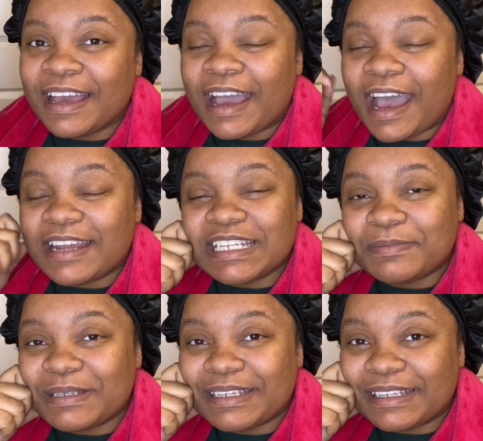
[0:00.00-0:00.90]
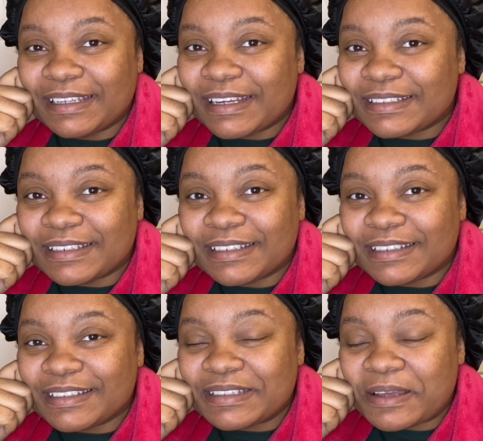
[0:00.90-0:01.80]
I just be neglecting
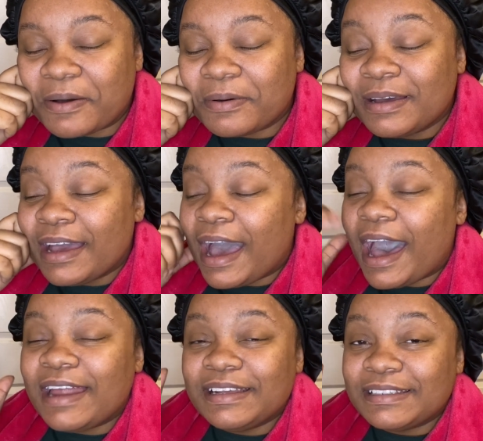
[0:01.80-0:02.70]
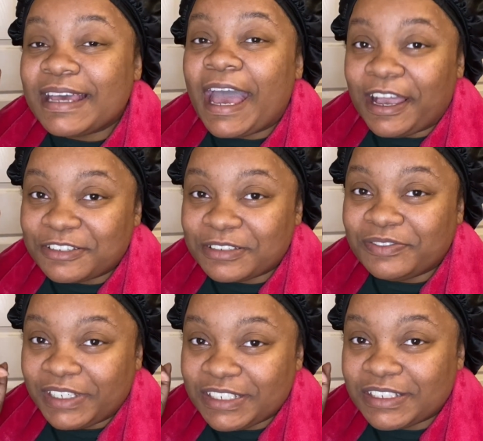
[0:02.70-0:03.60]
it. So I need to actually
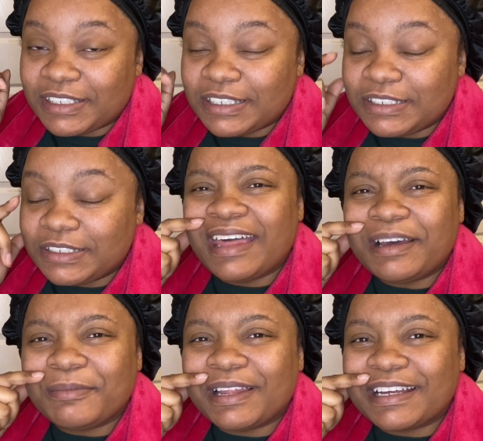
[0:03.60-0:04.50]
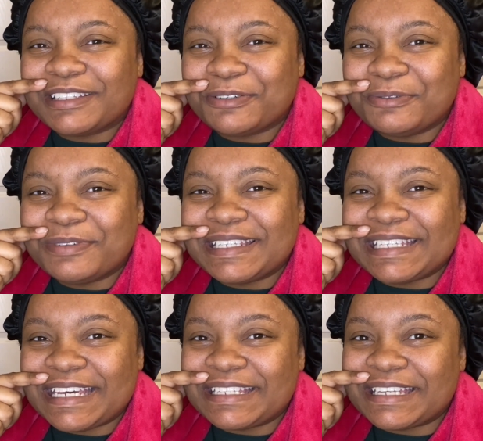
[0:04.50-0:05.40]
finish it this year. I'm on like
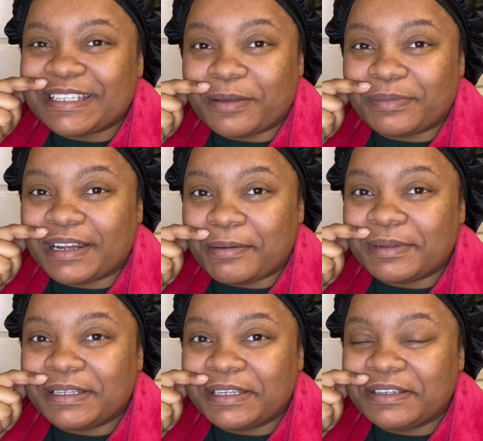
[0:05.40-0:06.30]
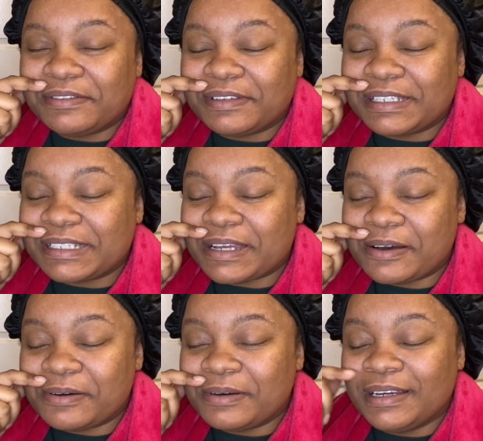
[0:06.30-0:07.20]
260 something, I believe.
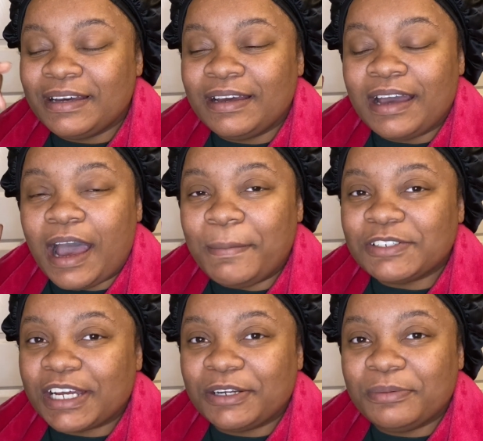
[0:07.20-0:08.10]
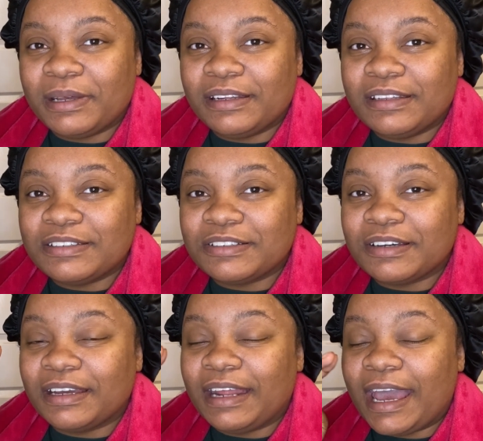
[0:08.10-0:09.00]
So I'm gonna try to do better this
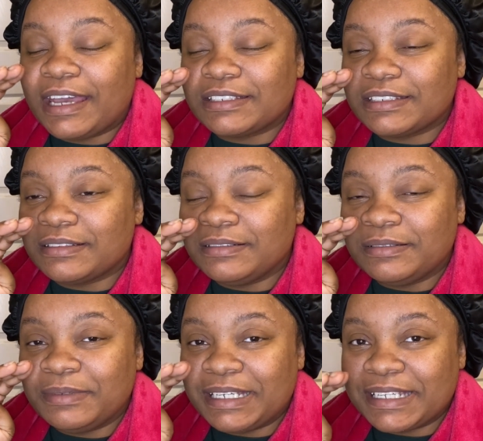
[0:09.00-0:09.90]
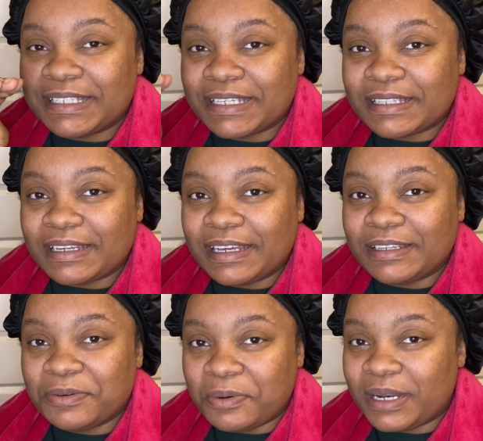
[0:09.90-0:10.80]
year and actually be consistent in
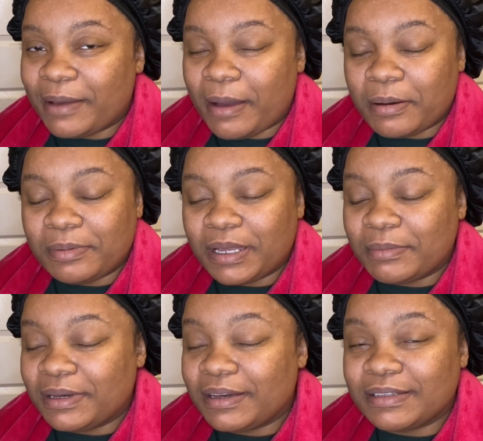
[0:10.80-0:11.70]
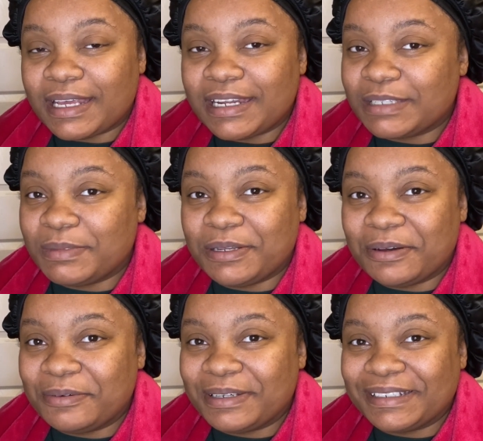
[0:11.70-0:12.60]
doing that Bible plan because I need to be
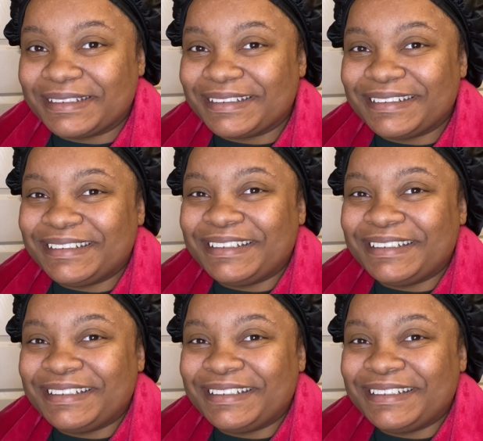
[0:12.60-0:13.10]
done with it.